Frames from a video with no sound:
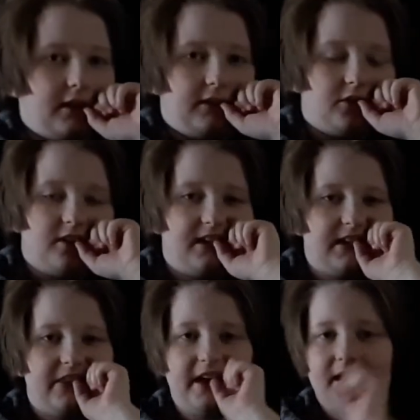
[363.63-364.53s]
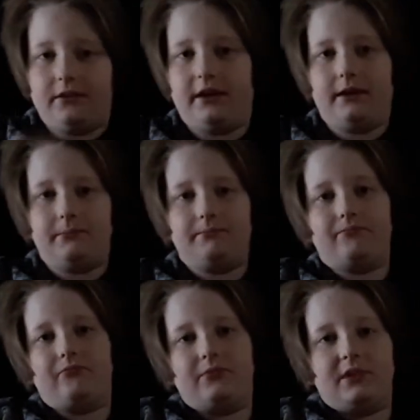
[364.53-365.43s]
truck that,
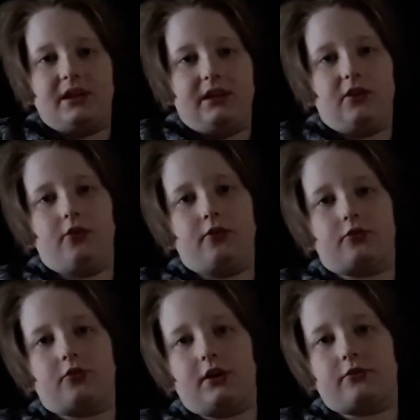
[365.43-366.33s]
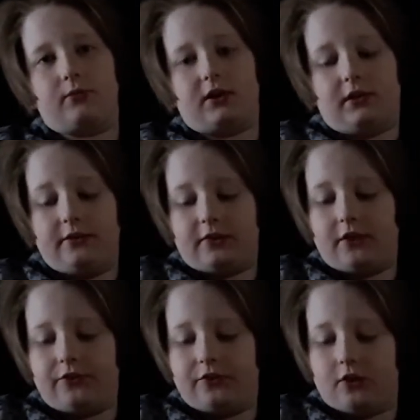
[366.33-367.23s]
those trucks where it clears out
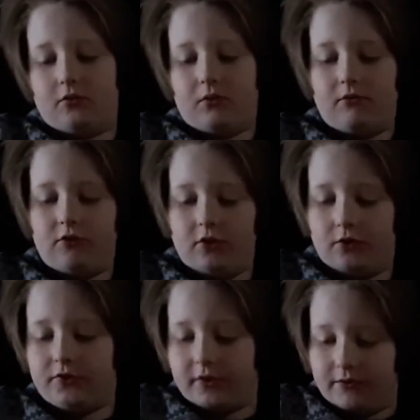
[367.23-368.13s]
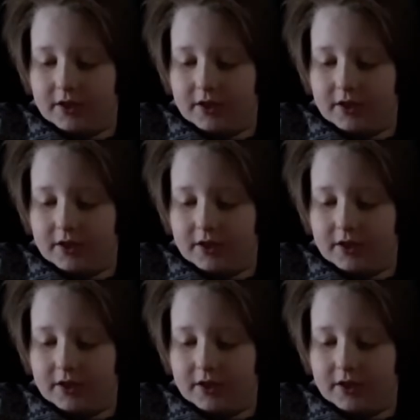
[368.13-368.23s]
the snow, one of those,